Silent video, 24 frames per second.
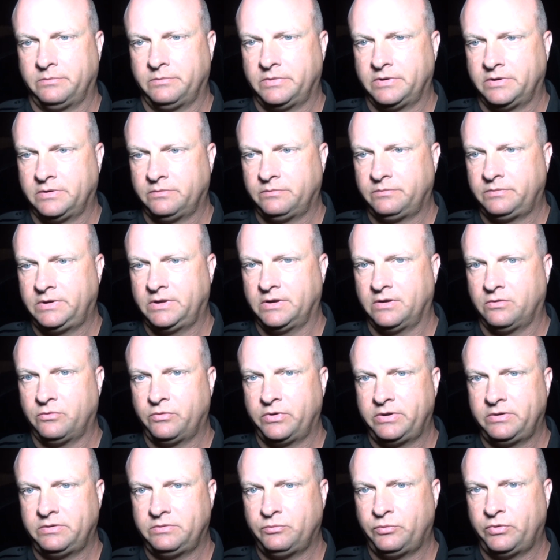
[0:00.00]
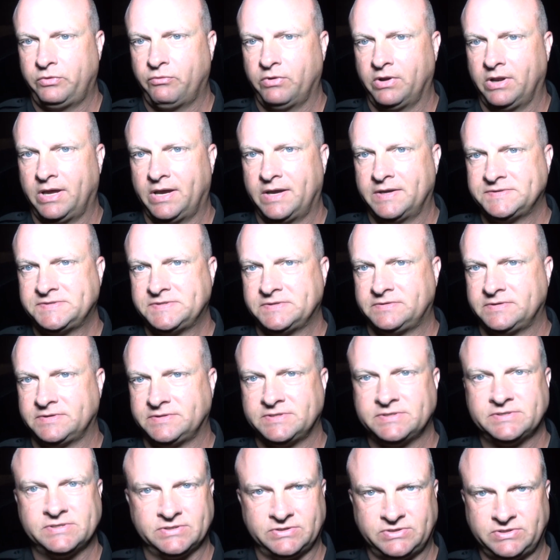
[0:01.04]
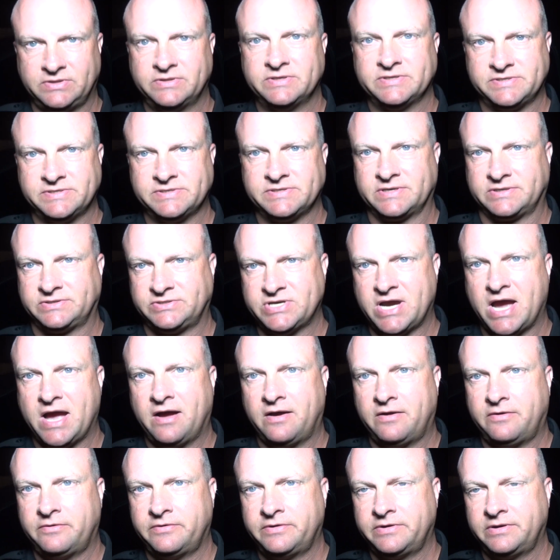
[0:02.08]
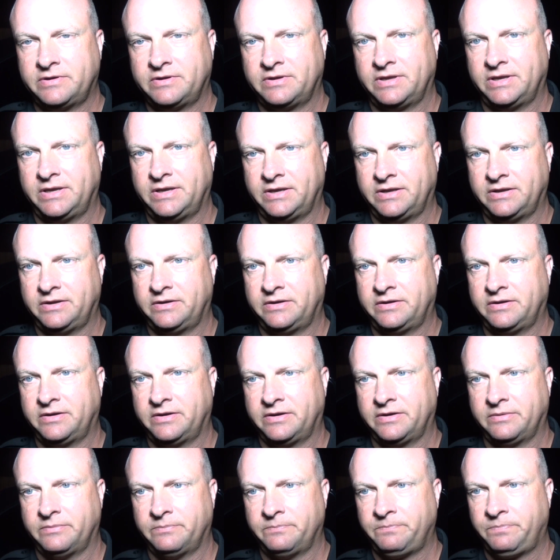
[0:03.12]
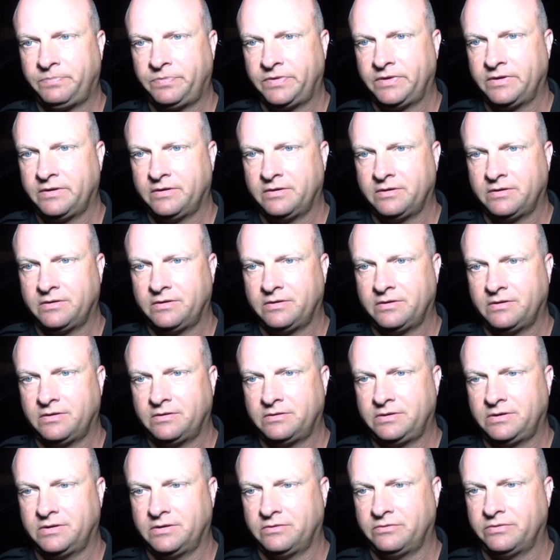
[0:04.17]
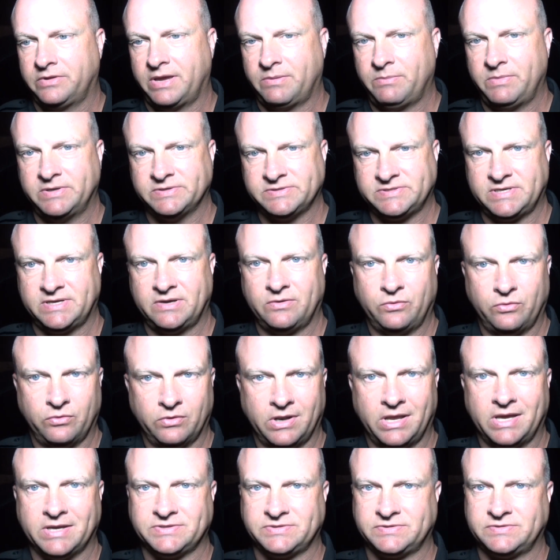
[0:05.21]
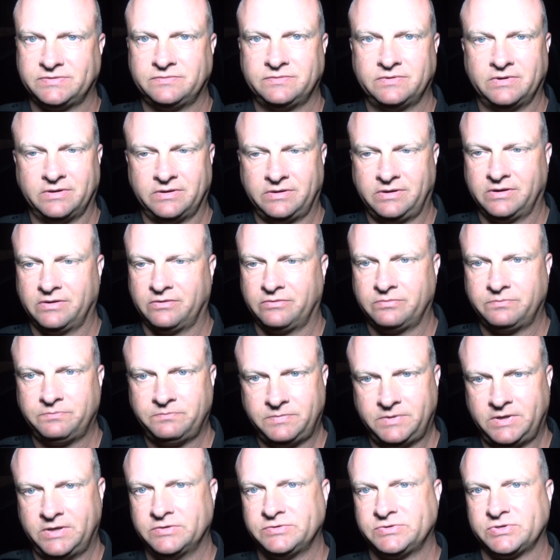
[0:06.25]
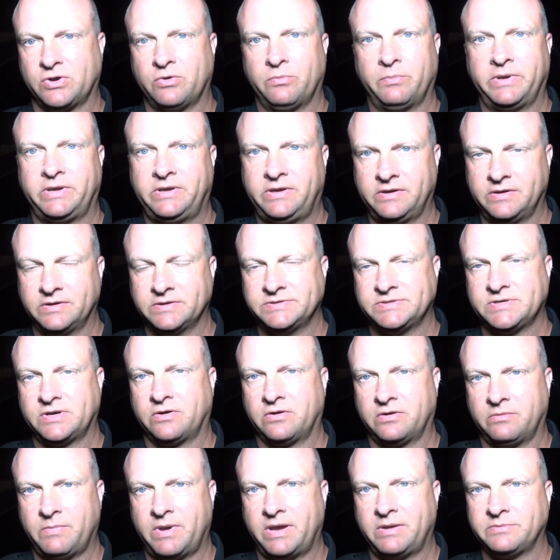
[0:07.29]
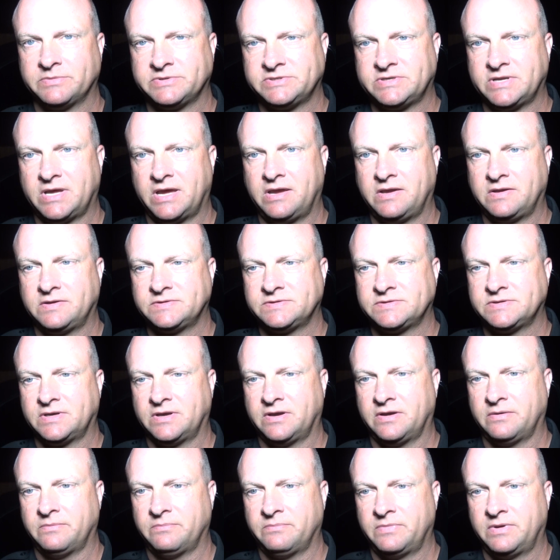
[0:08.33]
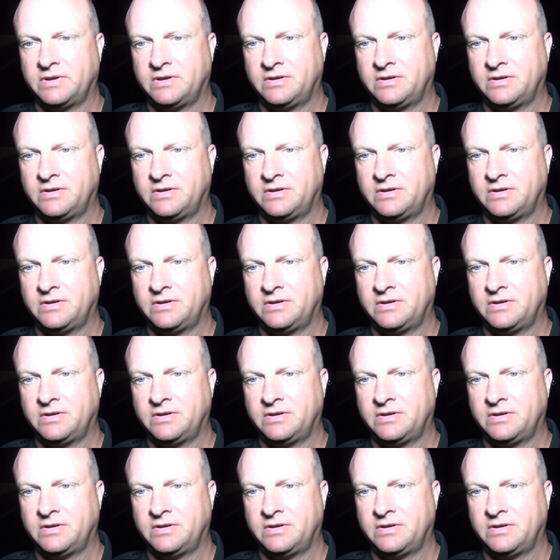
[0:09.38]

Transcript: Um, you know, we we realize that this is a this is a child, and um, you know, that being said, we realize, uh, you know, kids are going to be kids. They're going to make mistakes. Um,